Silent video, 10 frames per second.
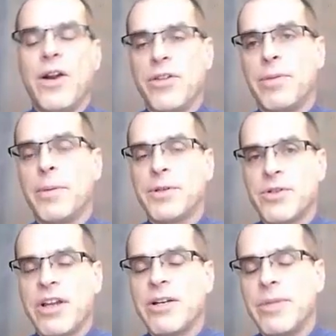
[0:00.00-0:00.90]
where the
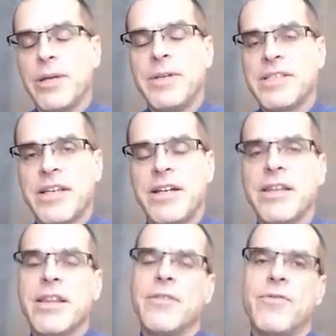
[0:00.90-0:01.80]
perpetrator may be
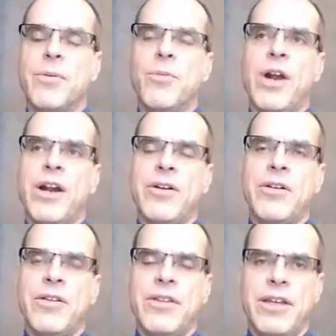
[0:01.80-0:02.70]
sitting than from
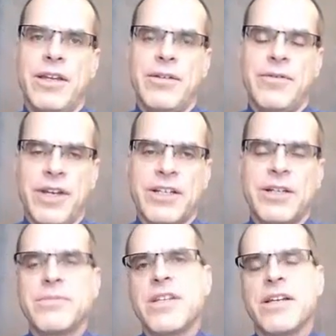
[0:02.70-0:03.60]
where the
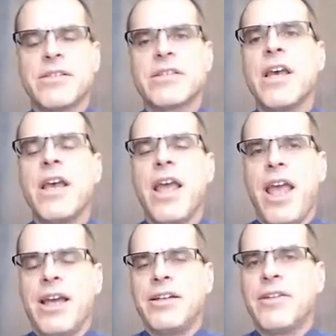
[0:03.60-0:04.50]
victim sits,
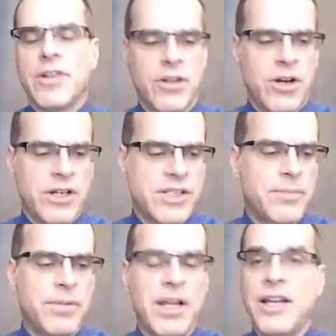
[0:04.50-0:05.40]
and different laws
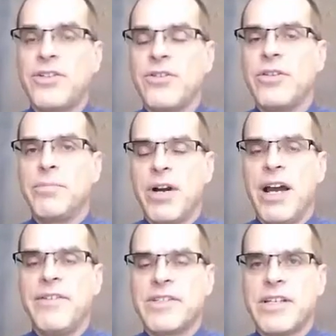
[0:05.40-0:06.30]
that apply to the
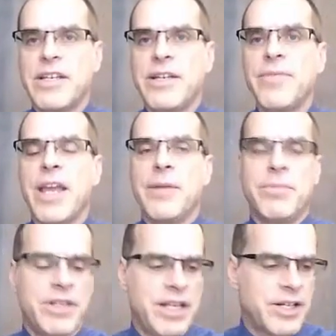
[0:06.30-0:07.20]
privacy
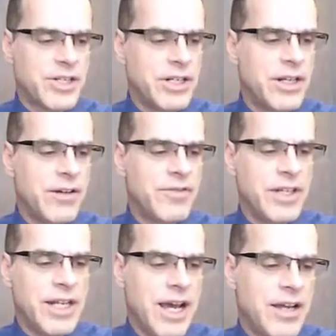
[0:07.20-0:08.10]
and protection of
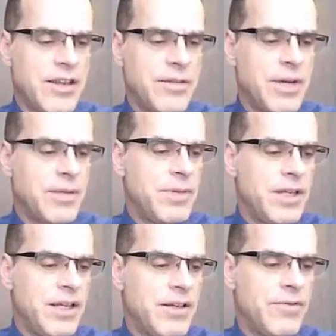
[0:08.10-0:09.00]
the data that might
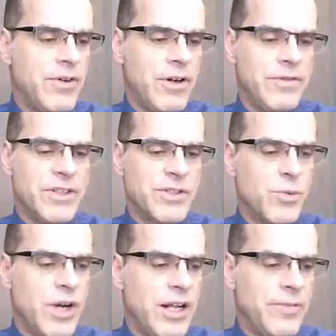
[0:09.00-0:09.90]
be involved
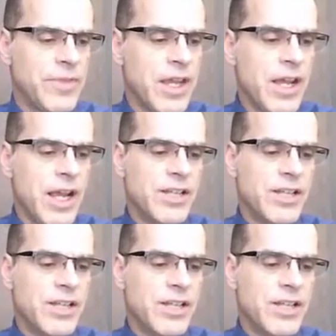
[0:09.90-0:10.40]
as well.